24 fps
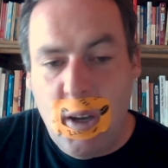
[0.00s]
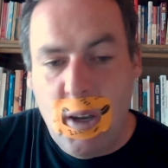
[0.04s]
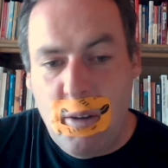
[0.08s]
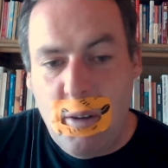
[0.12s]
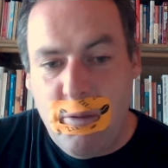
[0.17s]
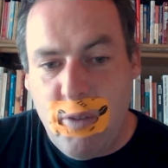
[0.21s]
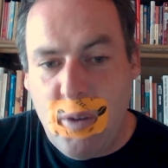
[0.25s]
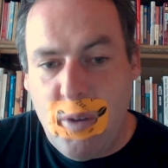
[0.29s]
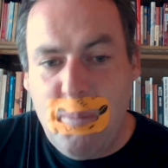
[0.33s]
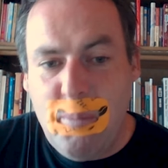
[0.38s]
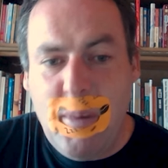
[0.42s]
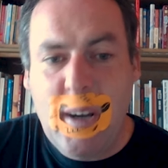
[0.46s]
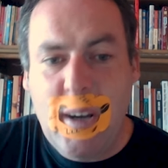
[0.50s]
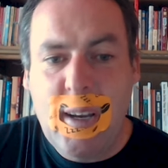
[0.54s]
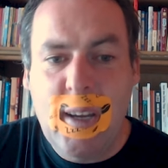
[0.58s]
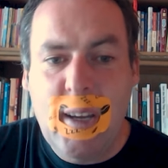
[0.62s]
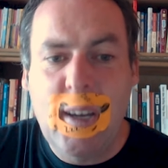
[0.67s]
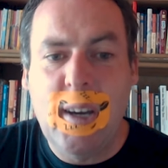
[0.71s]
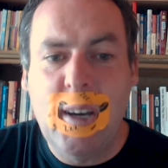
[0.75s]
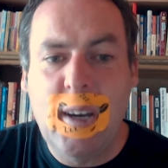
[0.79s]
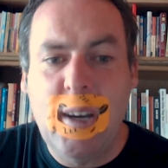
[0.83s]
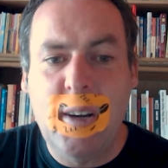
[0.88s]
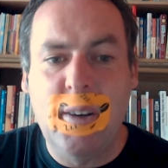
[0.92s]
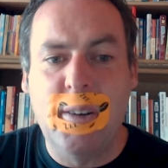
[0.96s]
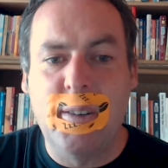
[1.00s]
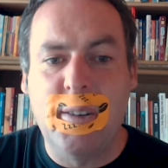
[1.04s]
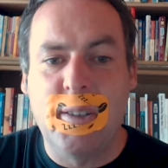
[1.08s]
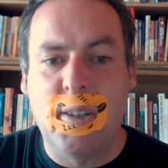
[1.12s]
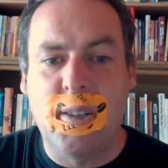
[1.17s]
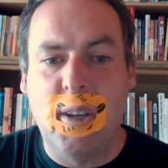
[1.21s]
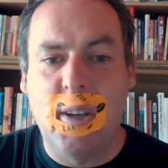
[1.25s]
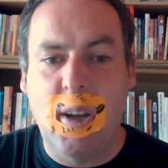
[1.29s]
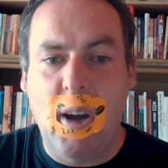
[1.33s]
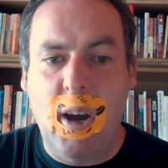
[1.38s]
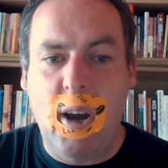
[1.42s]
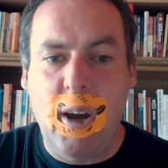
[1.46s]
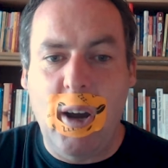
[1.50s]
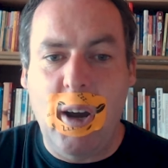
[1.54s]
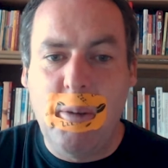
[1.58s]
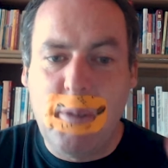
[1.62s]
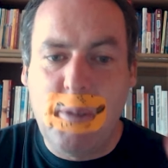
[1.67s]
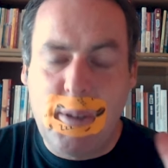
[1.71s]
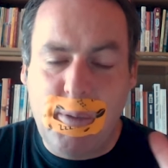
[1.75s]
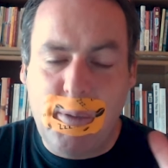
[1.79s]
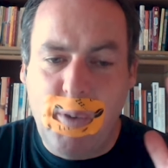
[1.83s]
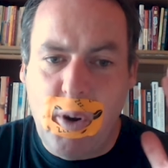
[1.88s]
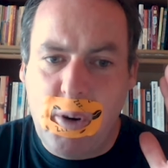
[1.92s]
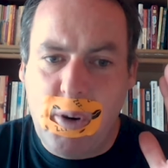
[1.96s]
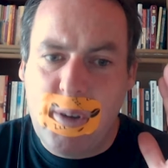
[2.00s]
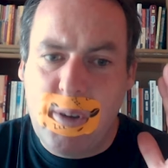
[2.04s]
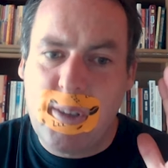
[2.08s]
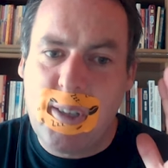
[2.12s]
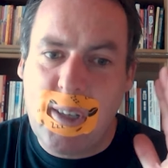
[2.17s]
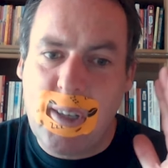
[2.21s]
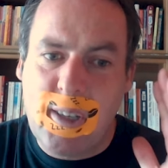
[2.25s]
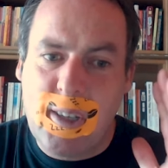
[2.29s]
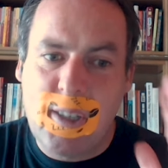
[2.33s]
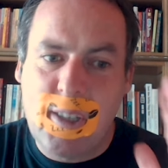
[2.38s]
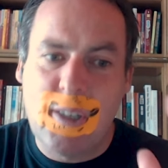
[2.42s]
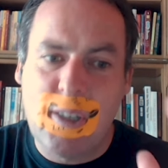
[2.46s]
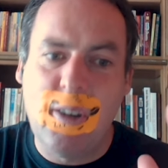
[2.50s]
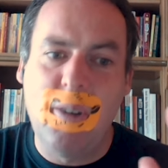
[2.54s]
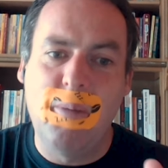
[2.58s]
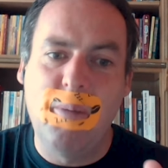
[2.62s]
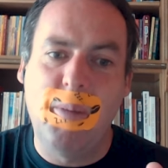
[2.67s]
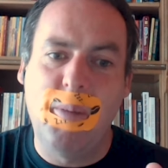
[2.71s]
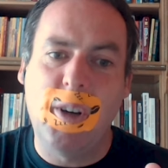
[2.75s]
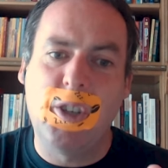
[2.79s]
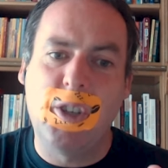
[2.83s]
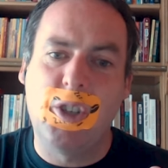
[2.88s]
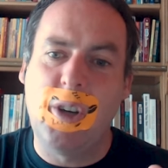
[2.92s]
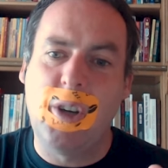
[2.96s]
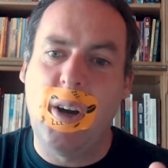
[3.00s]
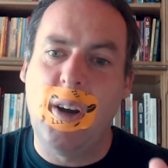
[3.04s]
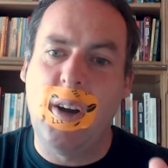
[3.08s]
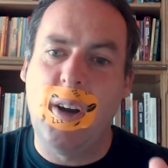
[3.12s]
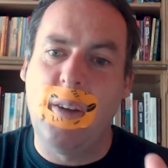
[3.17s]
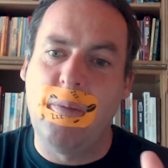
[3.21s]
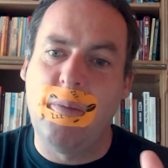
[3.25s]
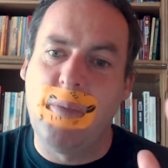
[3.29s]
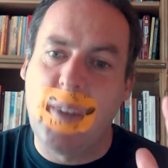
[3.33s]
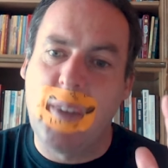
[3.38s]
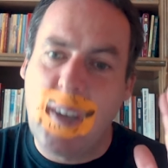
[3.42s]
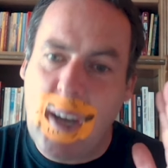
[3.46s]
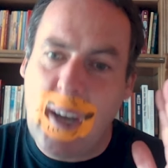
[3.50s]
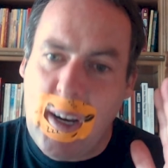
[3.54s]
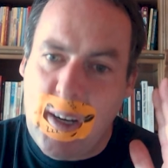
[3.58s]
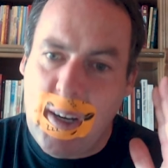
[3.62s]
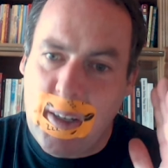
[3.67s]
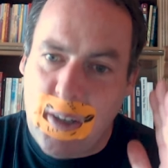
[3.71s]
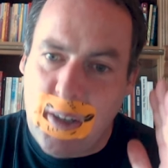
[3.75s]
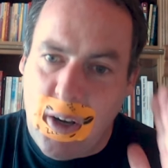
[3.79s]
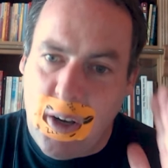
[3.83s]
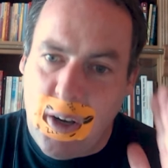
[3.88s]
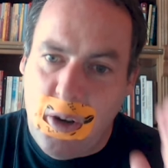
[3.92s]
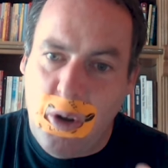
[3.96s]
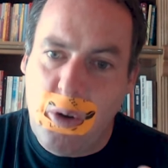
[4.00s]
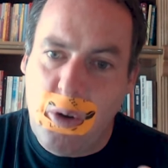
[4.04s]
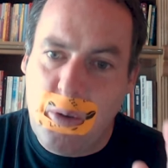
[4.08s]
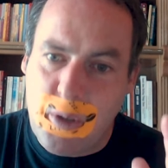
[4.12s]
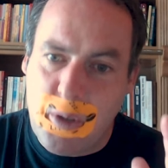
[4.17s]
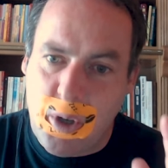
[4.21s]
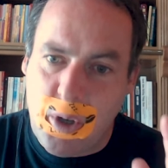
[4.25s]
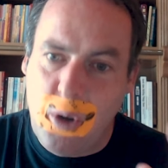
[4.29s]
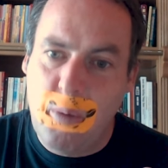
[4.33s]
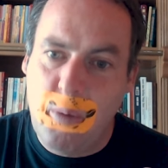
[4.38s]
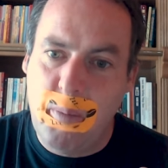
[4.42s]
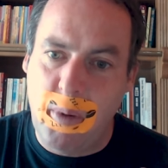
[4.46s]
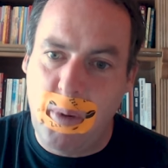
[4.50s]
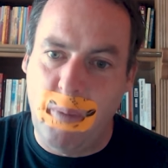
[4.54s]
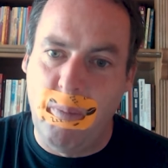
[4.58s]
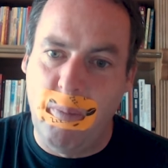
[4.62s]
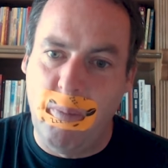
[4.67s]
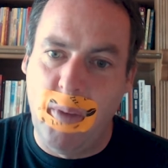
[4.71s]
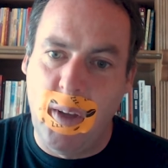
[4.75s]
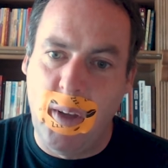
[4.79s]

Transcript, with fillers: for many years, I was focusing so much on getting the nose open